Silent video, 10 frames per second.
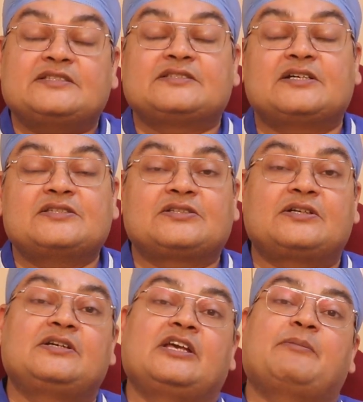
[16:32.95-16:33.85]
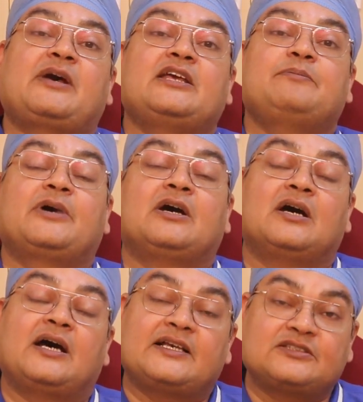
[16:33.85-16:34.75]
is concerned, MRI
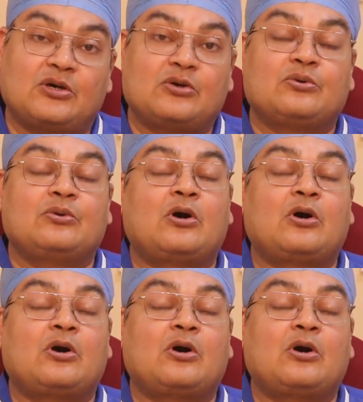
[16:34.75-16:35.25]
has not